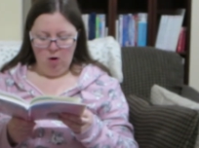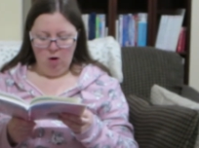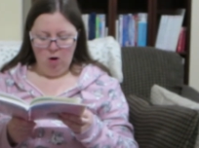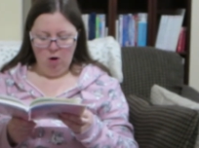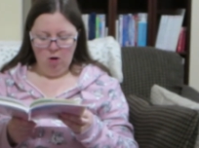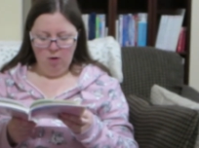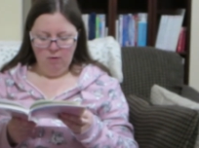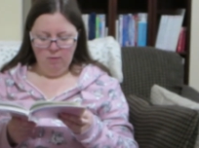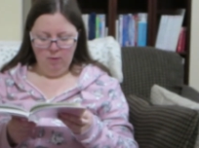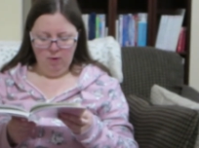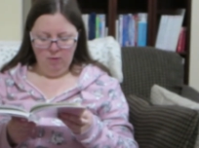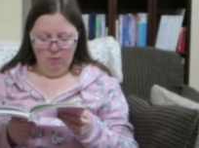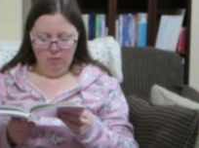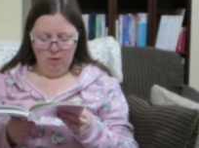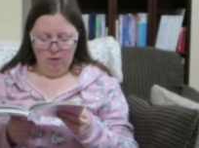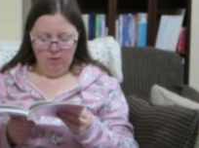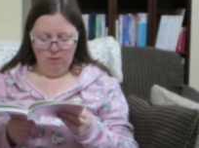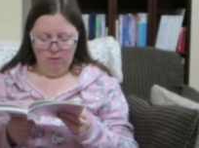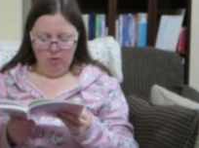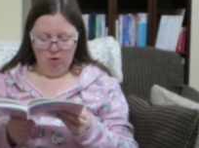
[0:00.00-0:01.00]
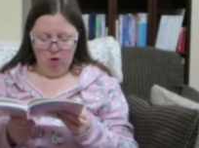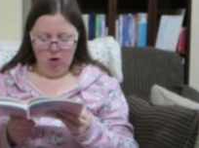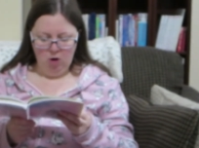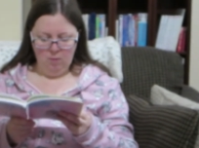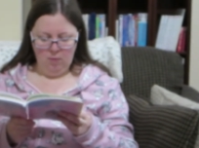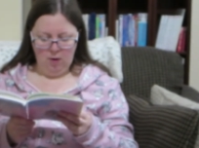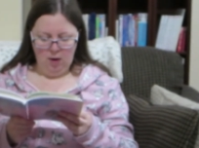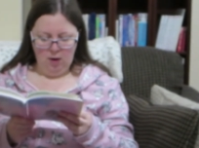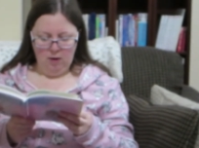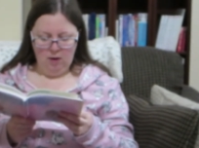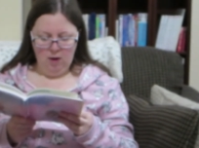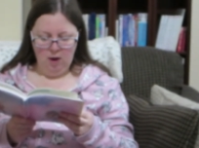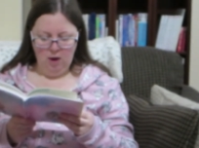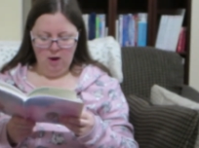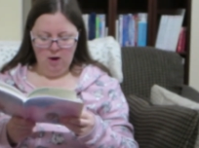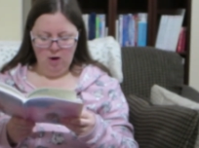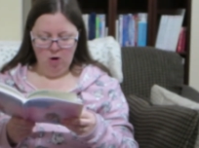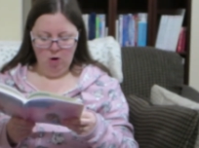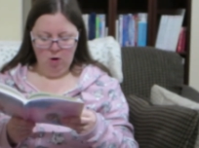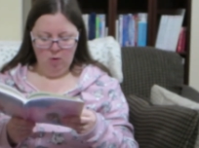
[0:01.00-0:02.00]
All of my friends are coming.
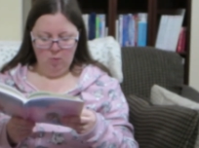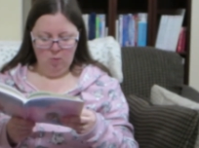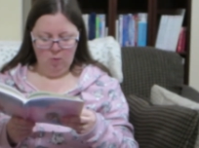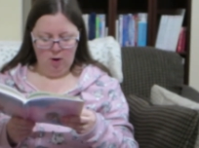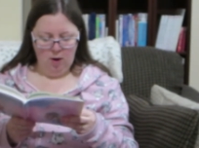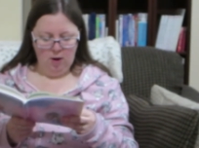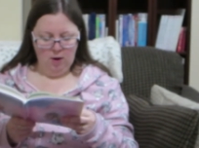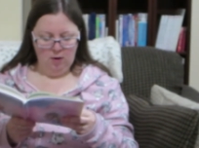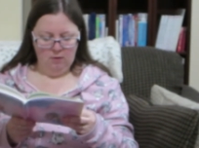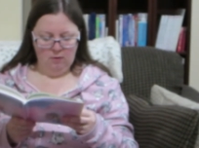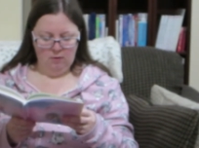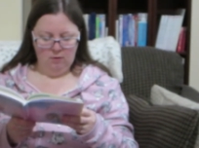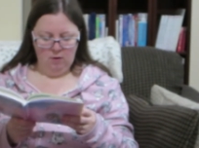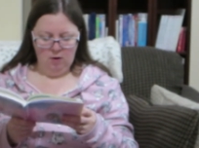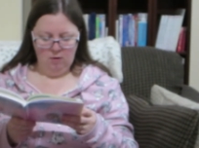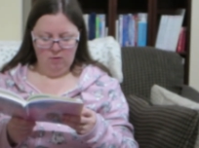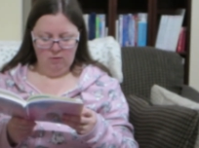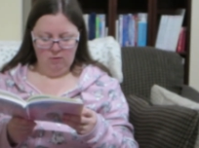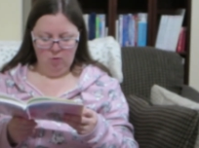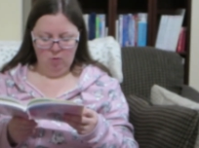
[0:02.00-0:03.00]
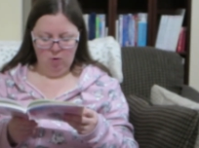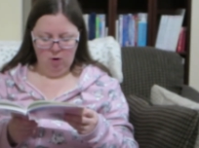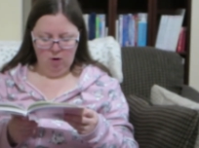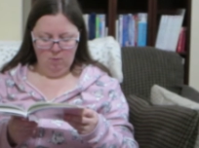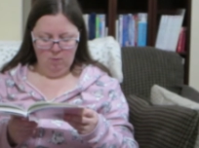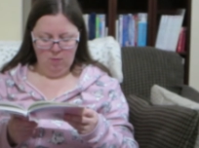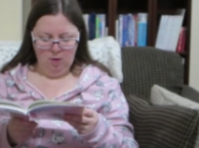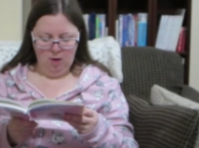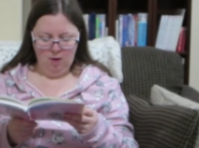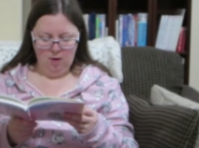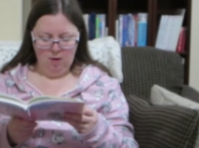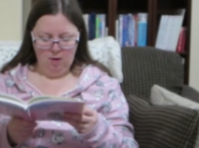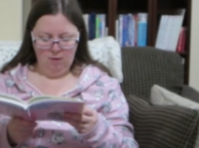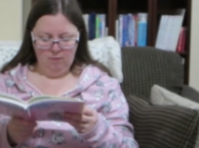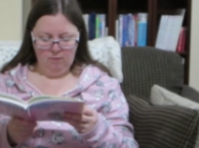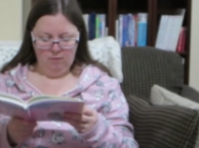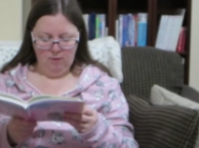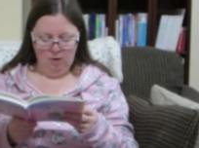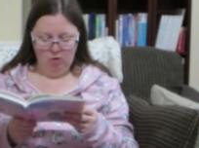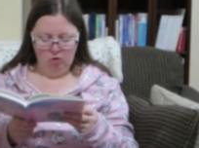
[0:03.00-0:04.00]
Cannot wait. It's going to be a
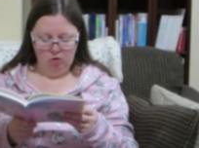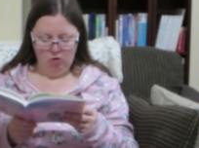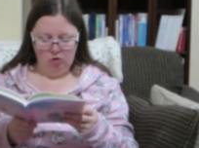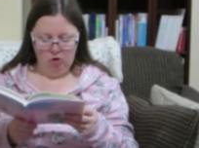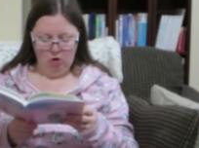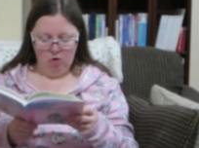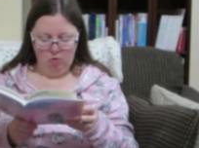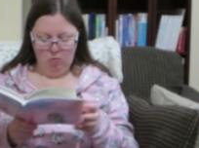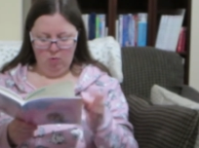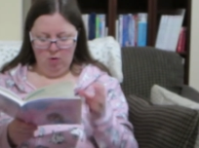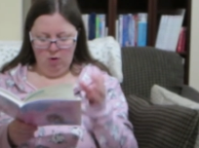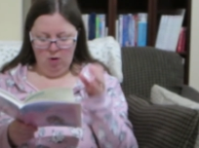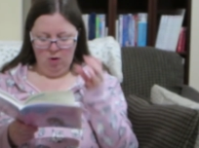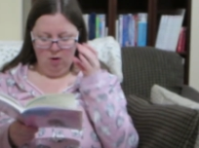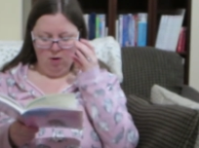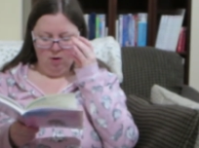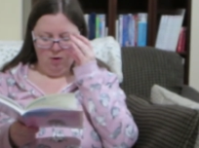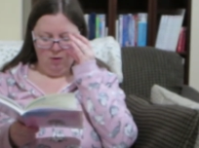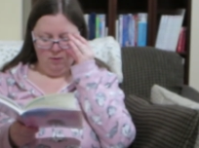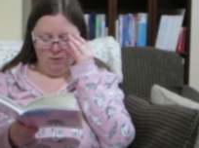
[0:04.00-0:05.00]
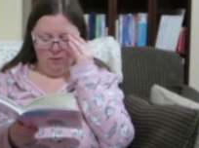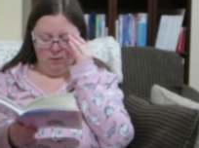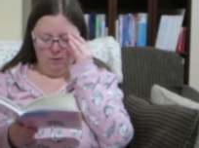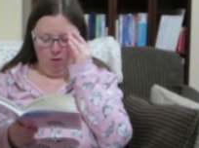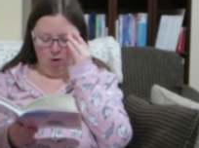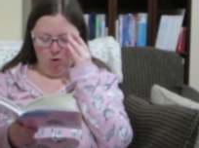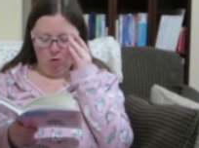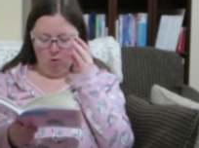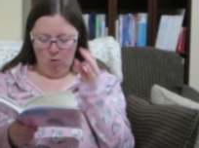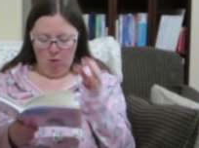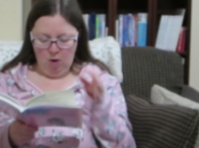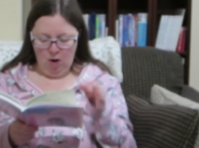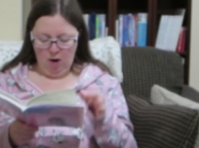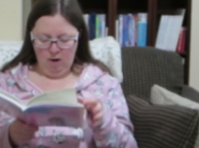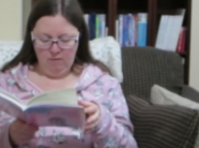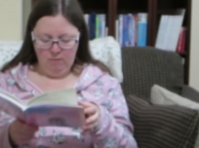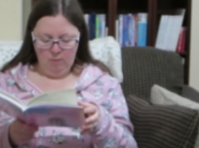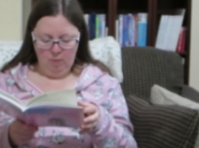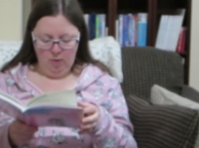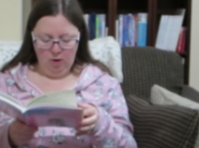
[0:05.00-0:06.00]
fun show. So
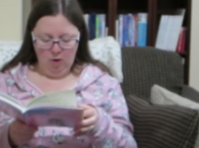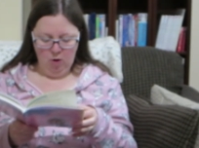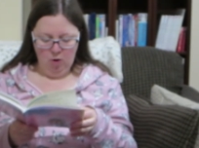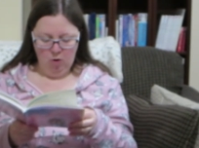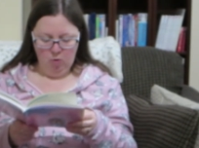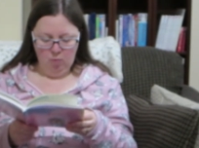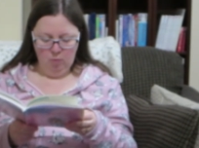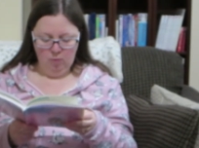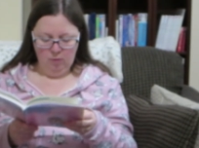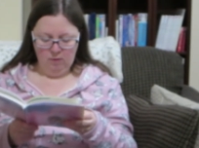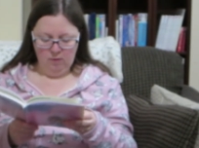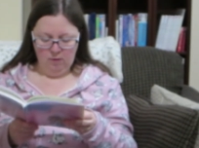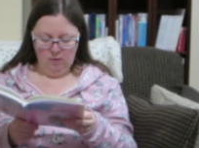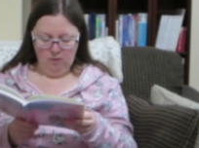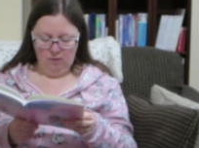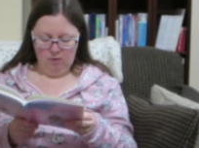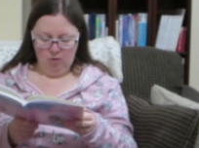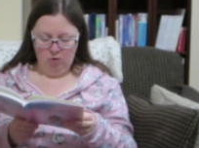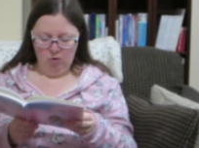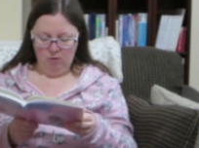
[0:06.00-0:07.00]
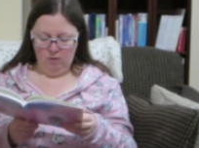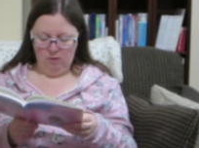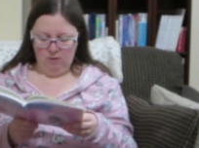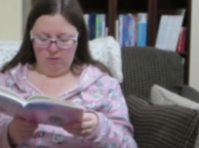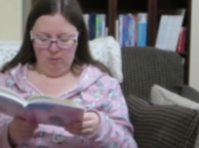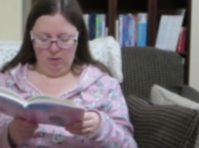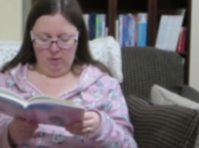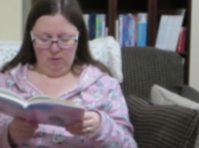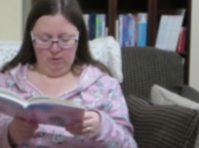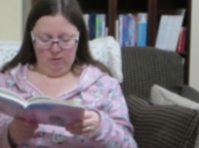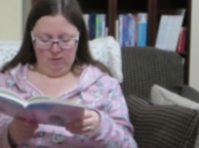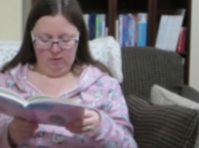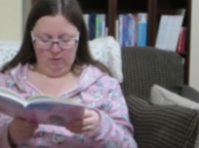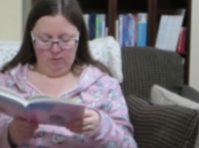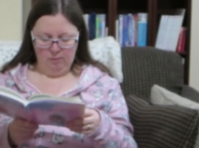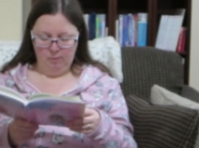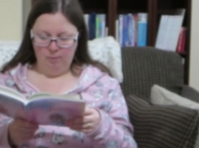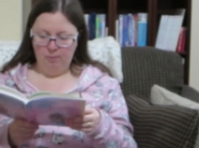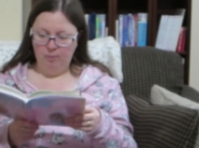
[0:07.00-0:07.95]
I've been home since Christmas.